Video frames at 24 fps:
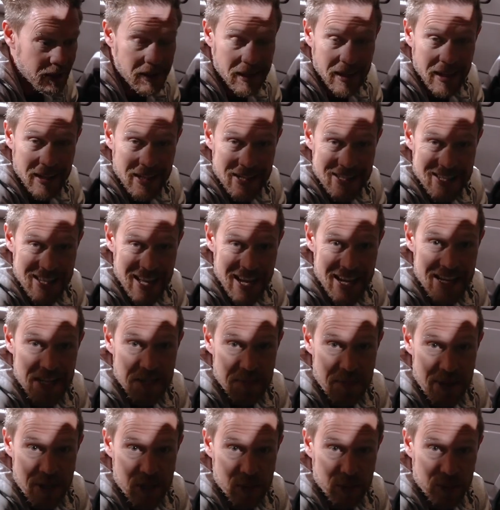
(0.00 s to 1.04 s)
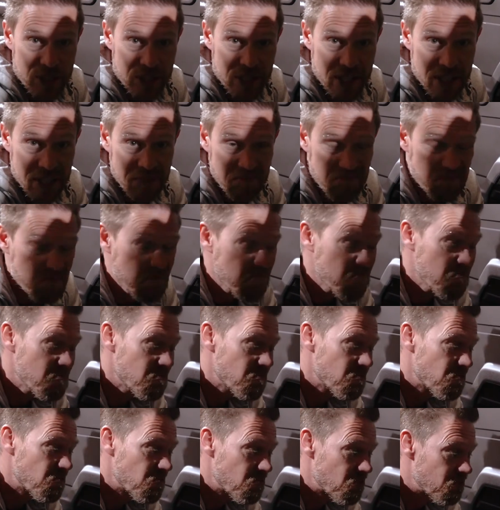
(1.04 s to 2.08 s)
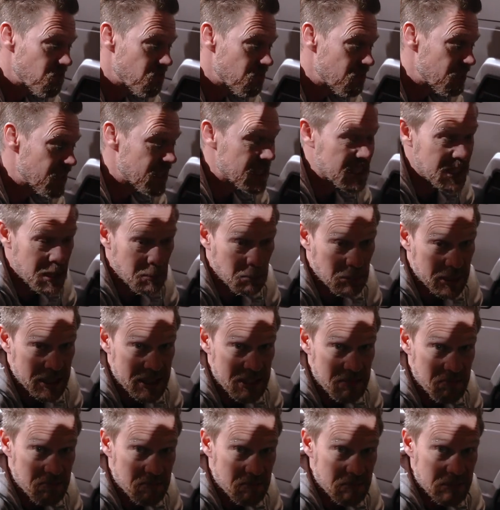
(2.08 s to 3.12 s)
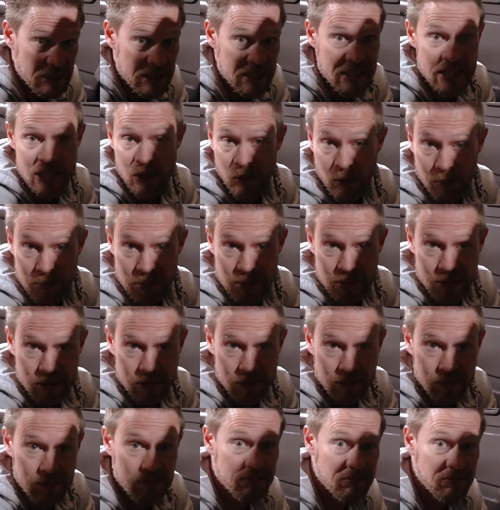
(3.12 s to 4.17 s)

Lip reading: and as the Haynes manual would say, assembly is the opposite of